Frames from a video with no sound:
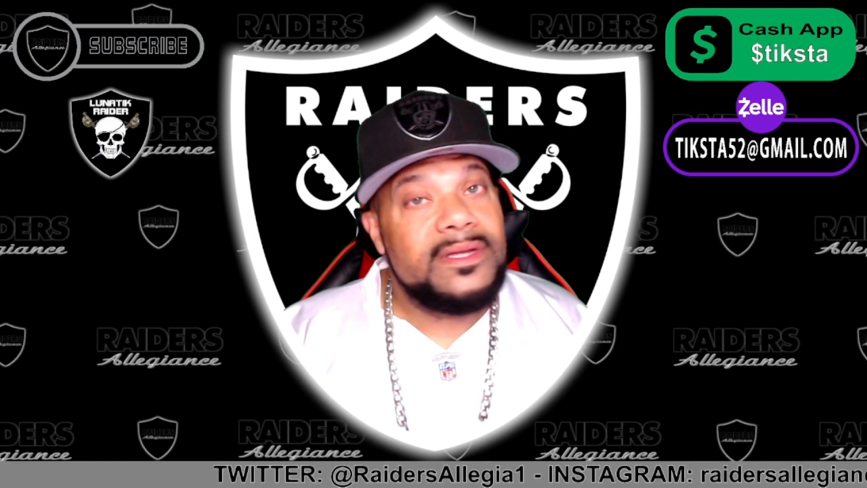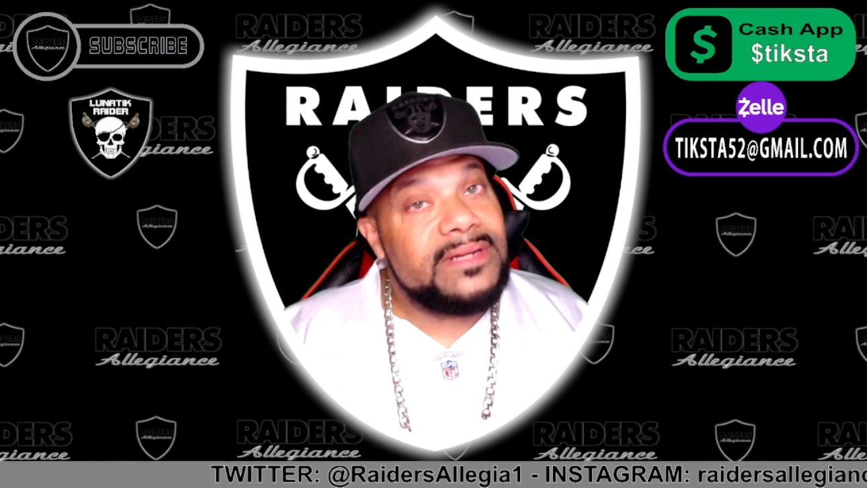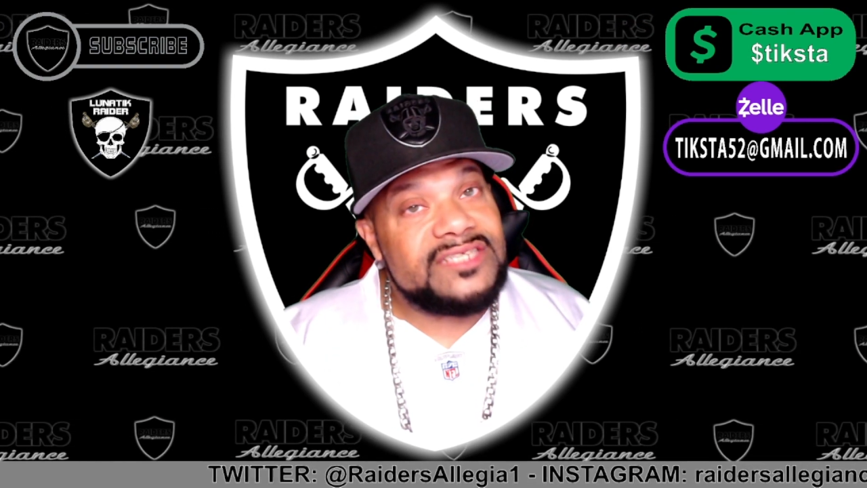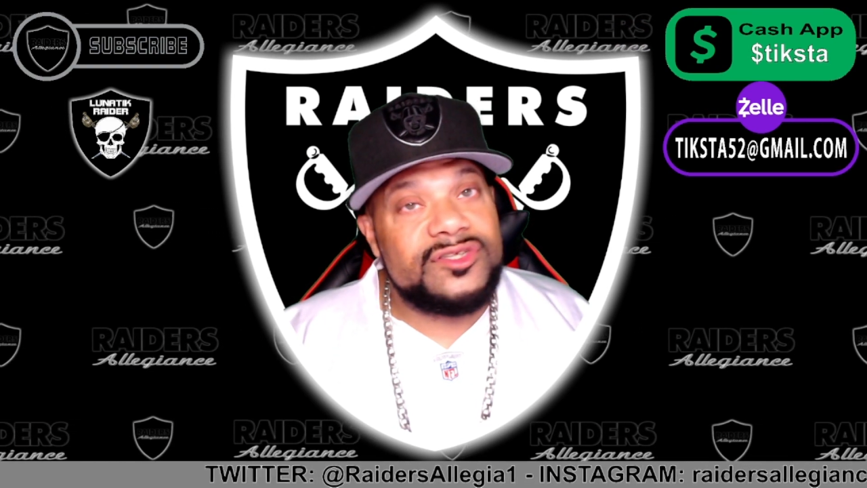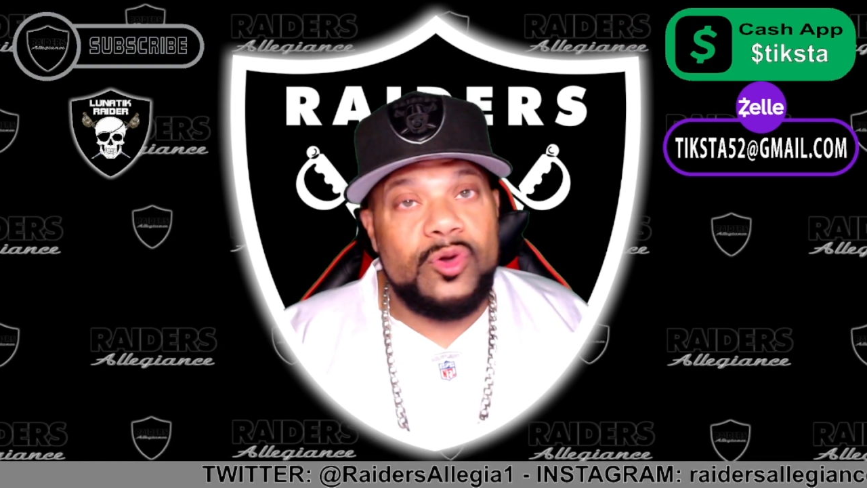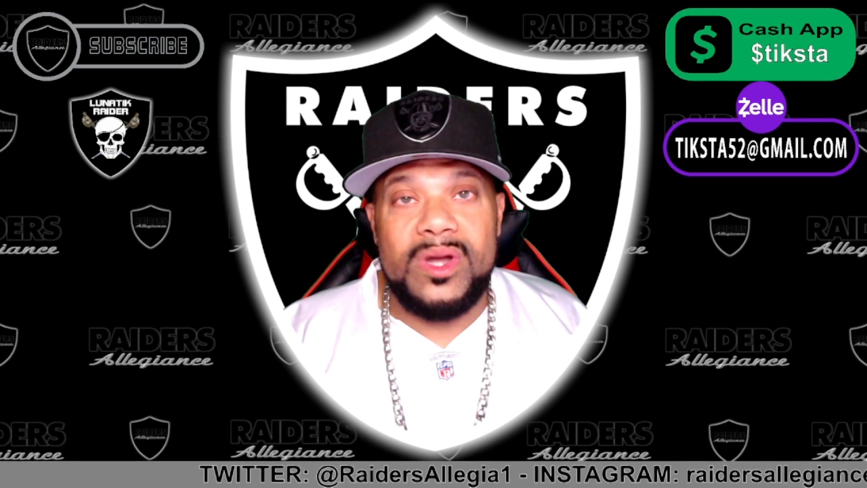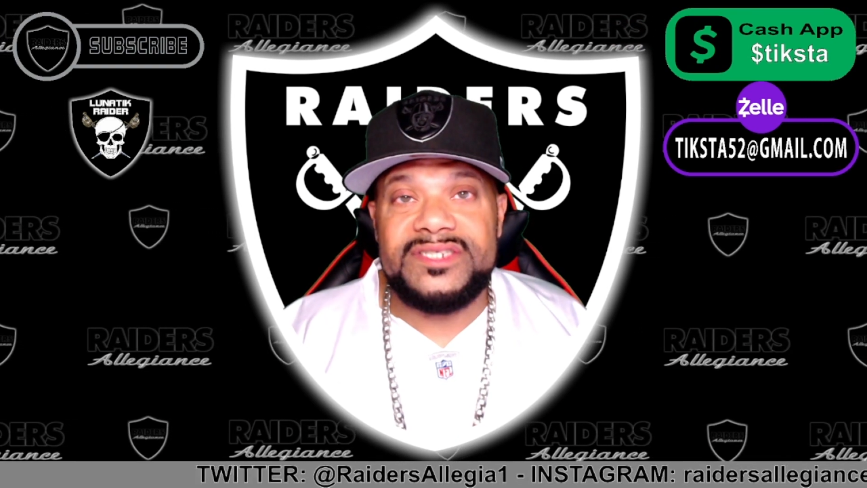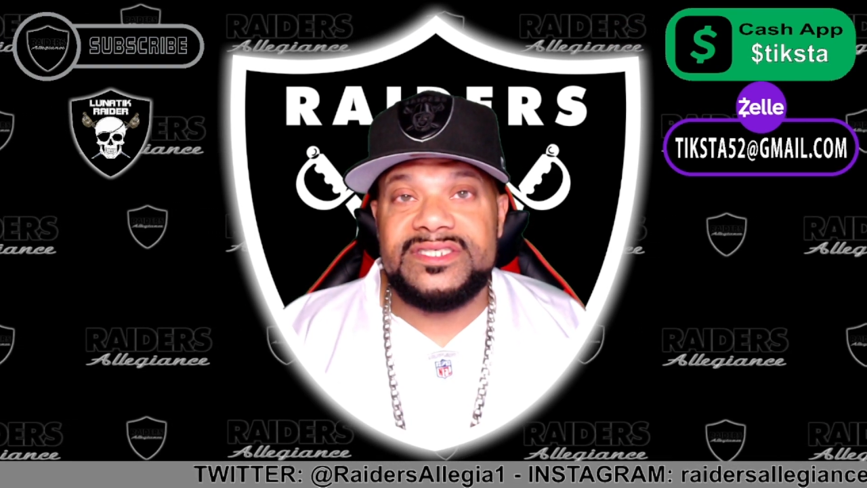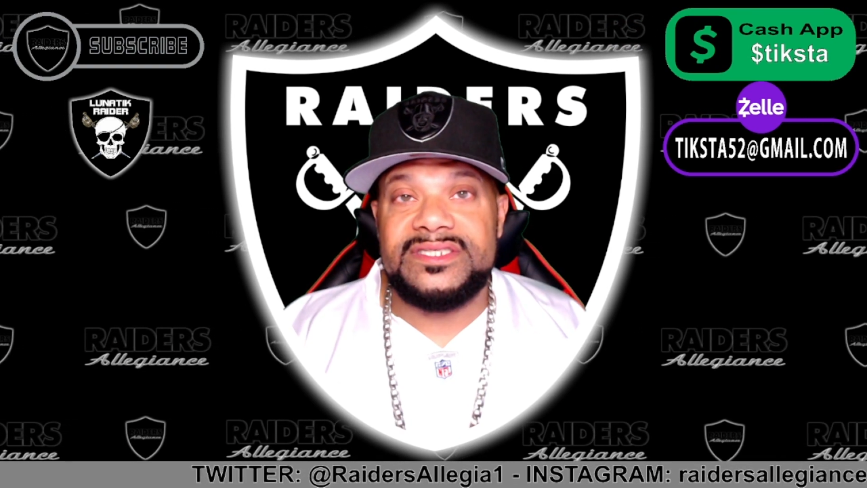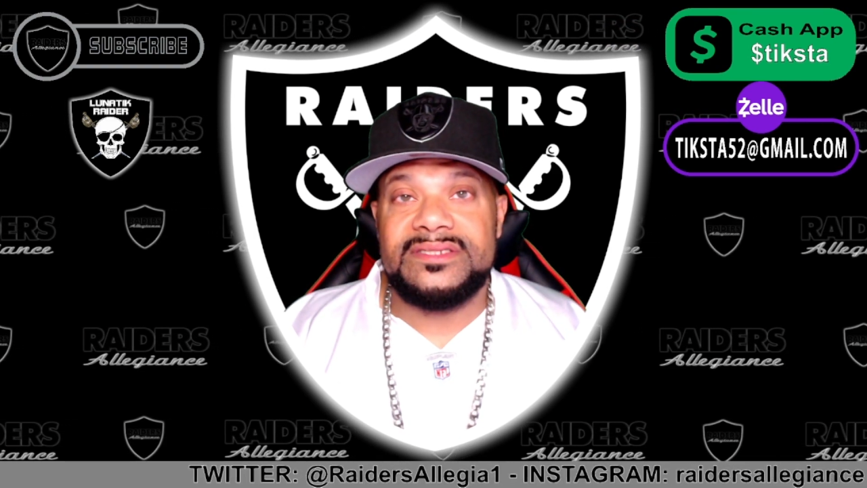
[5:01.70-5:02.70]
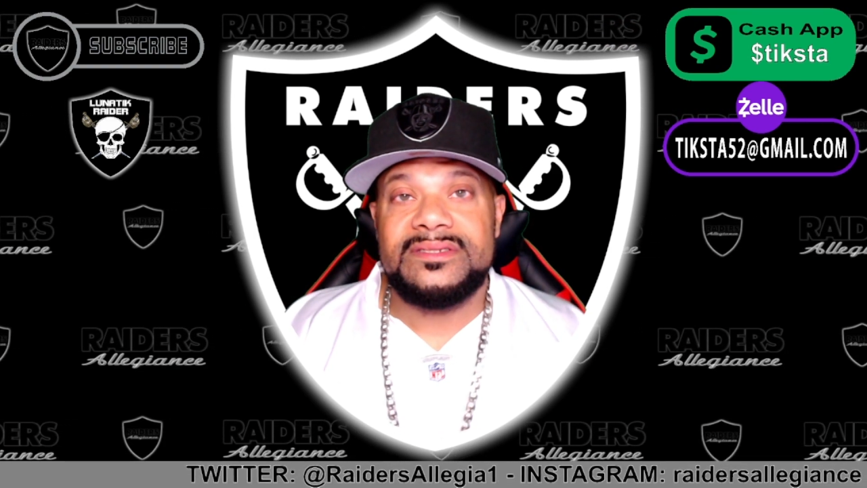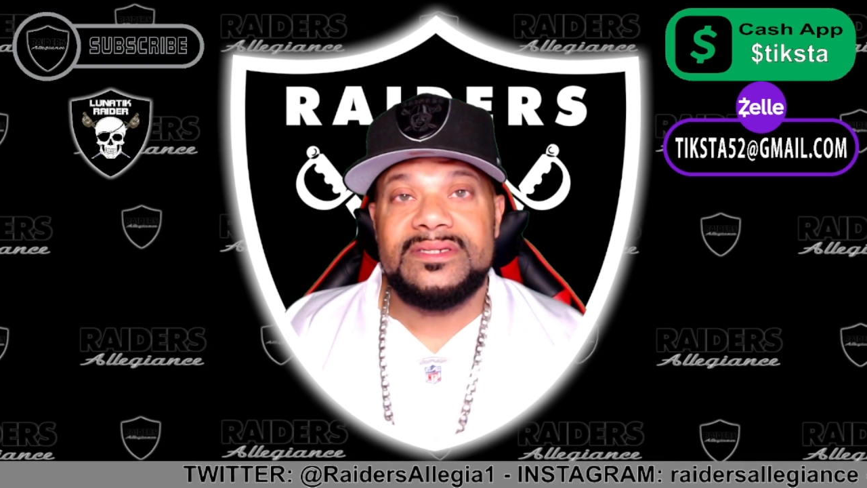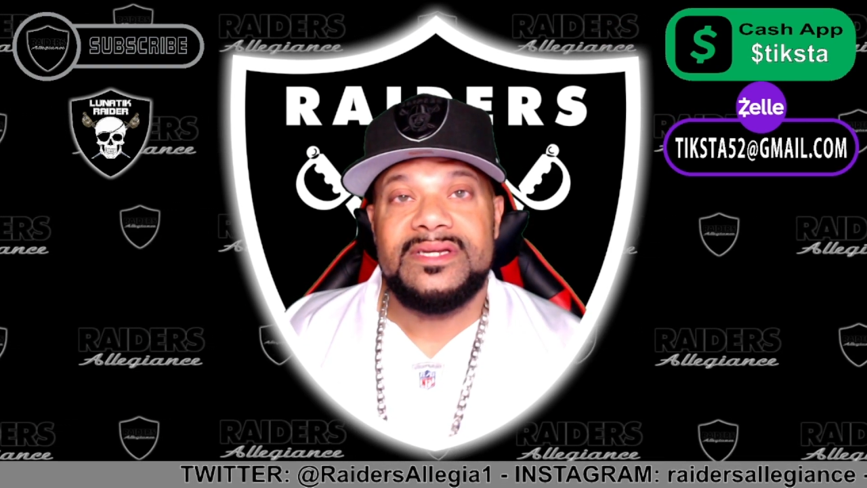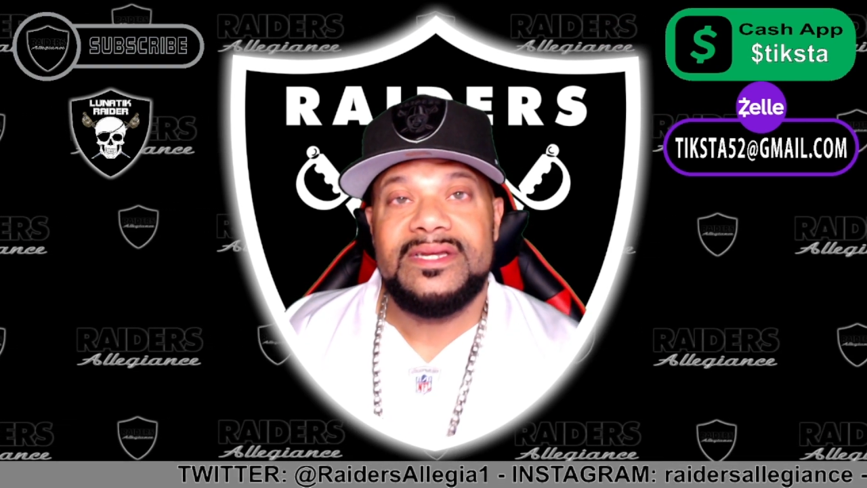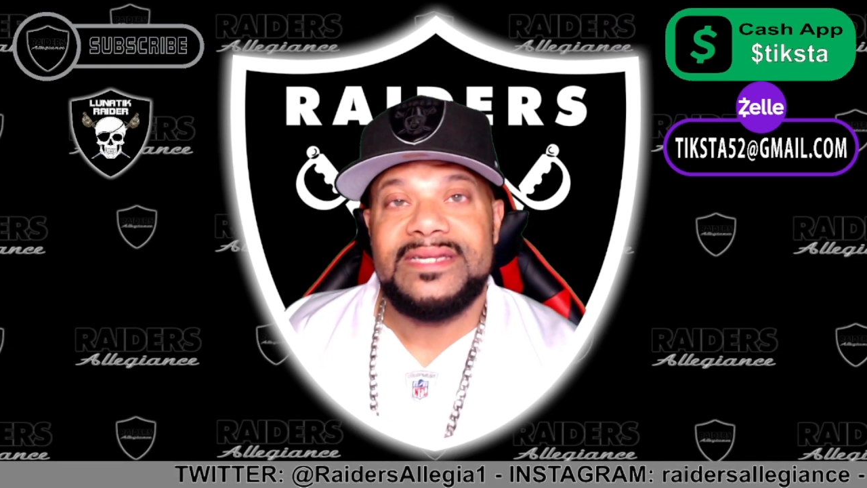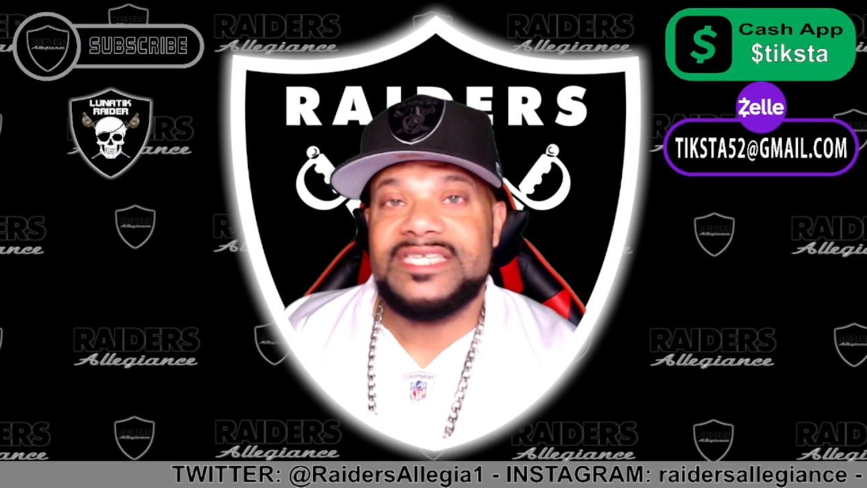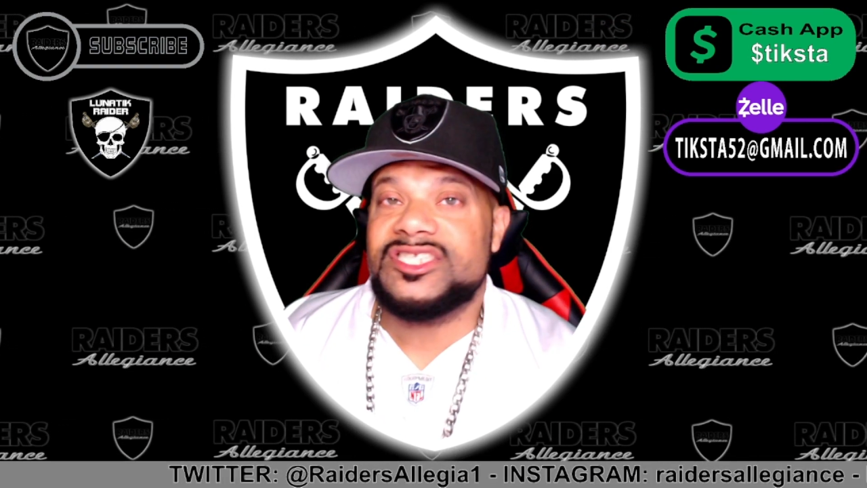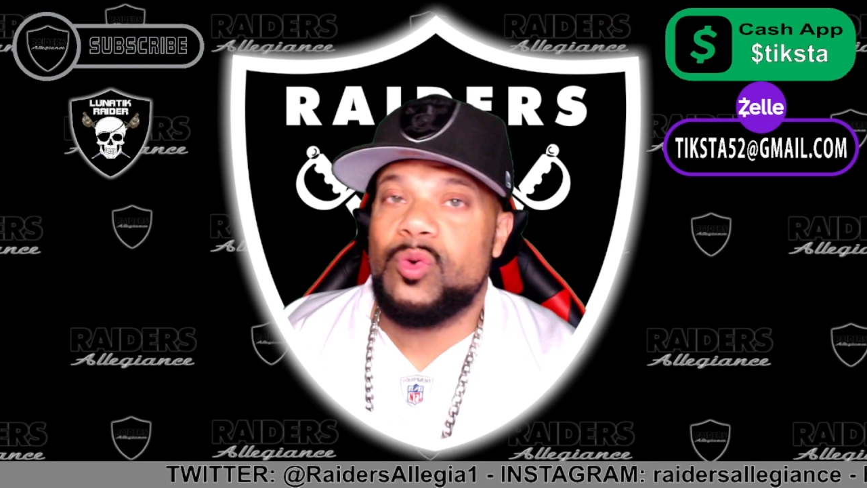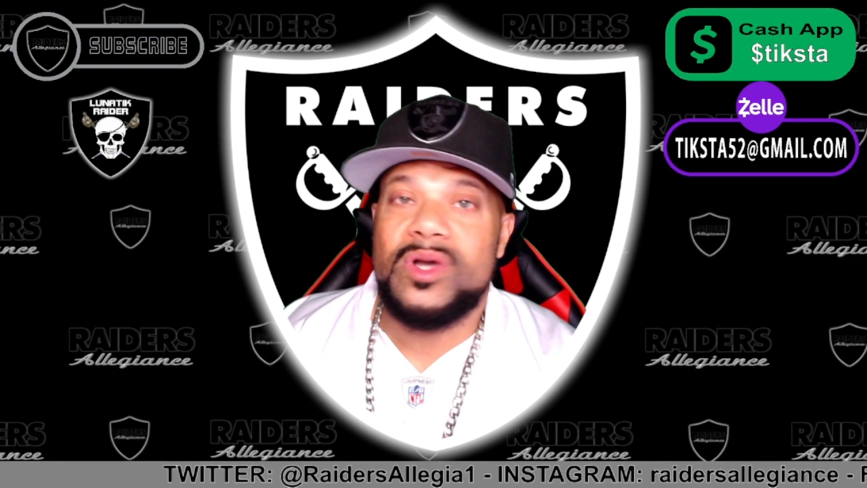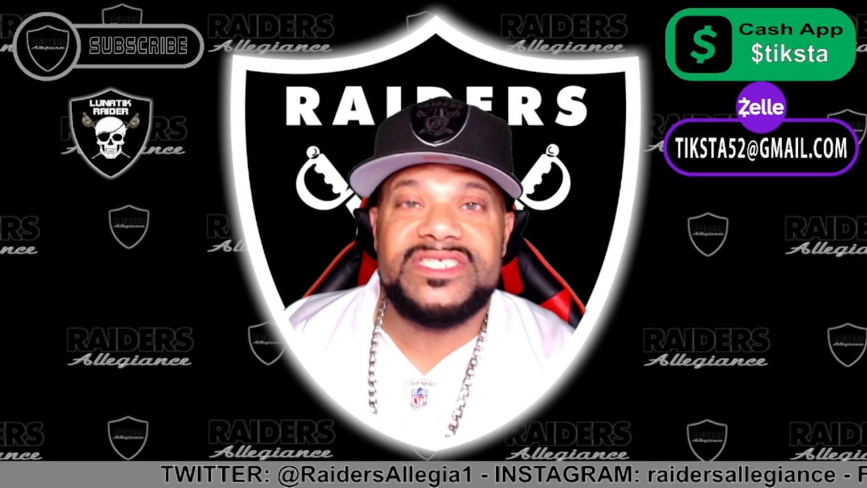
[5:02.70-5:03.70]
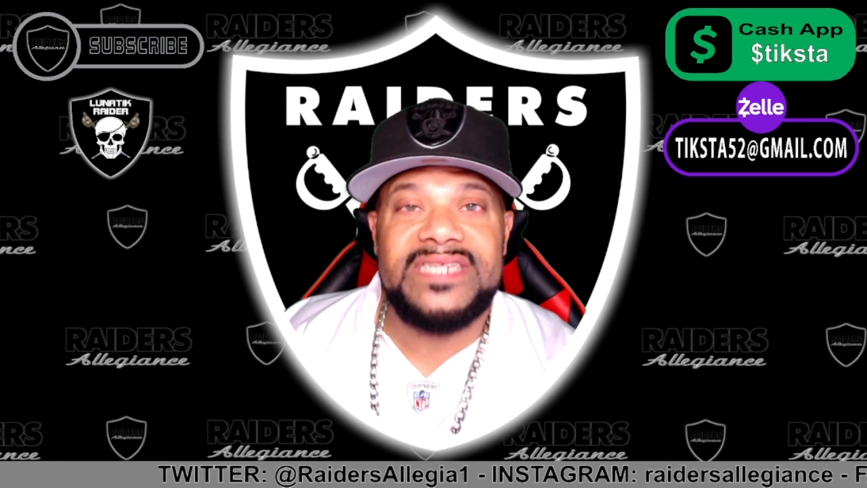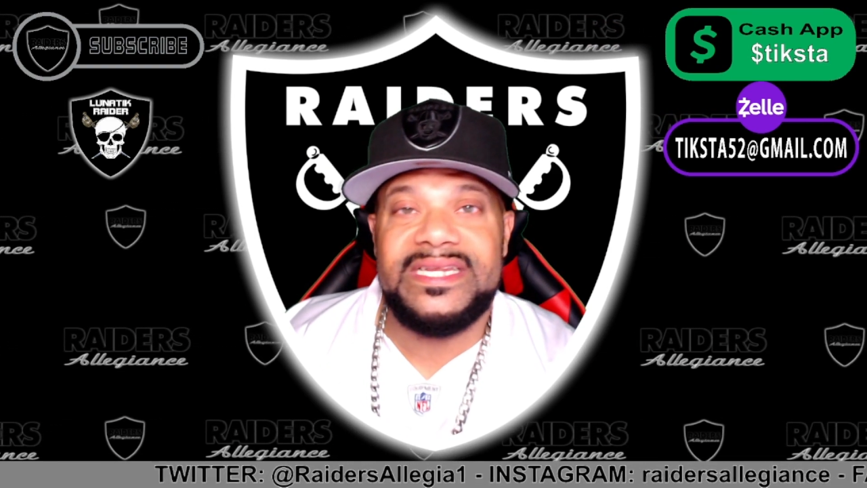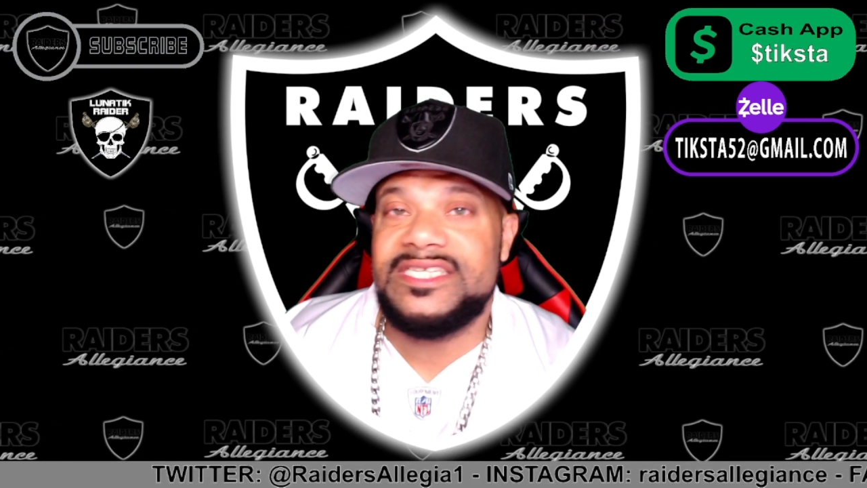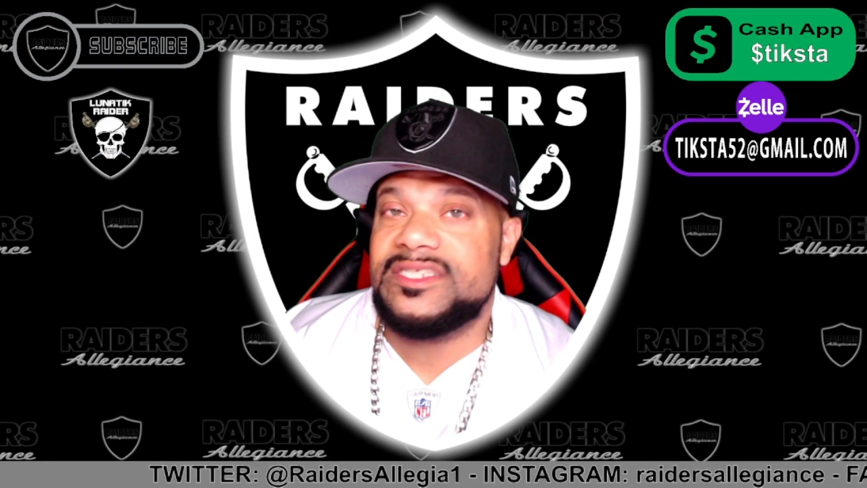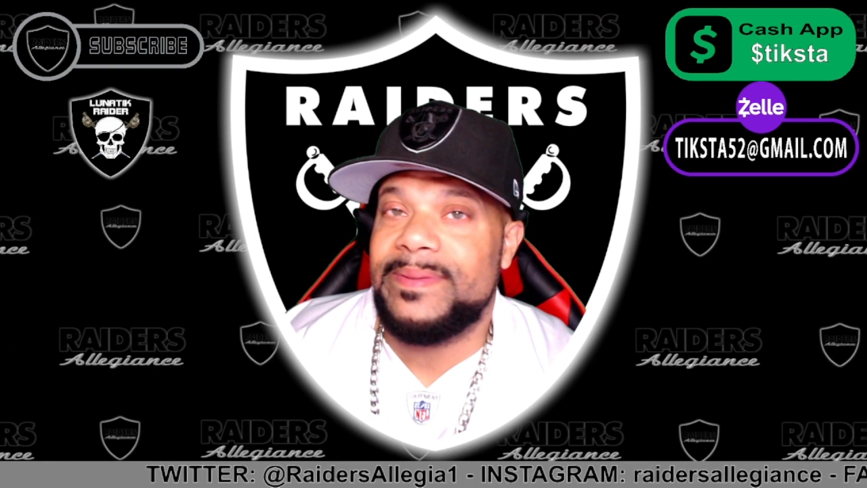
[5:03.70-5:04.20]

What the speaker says: That's a question. That's a question that needs to